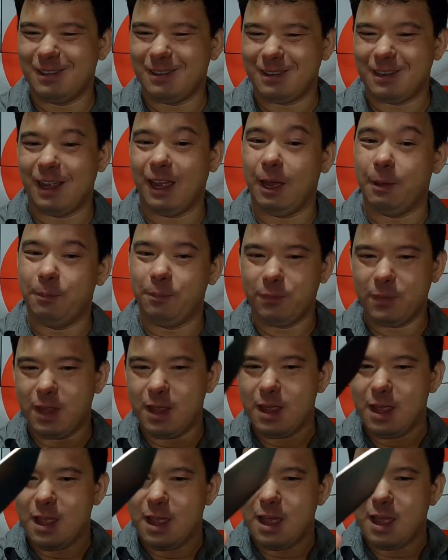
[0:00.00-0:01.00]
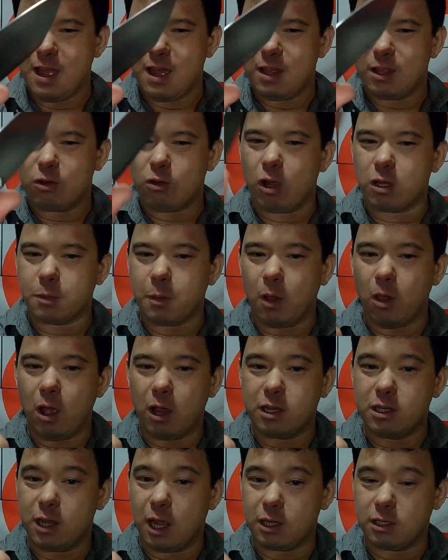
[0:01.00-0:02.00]
yeah, crossbar
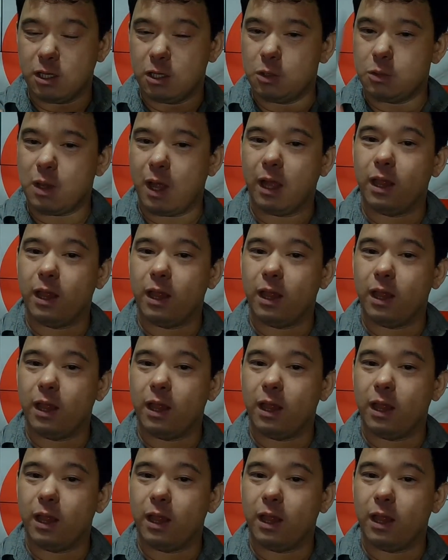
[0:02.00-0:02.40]
lock is nice on this one.